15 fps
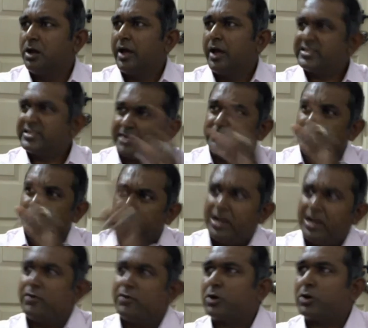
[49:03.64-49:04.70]
Accept the
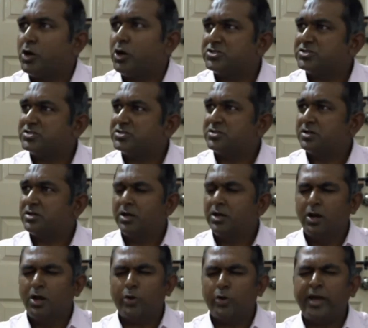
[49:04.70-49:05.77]
believer clause.
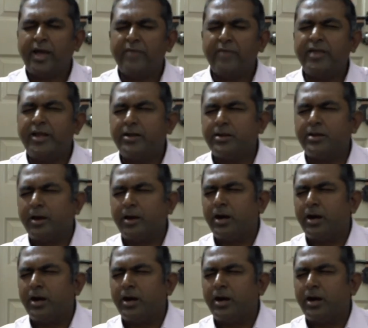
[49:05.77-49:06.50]
Okay, and then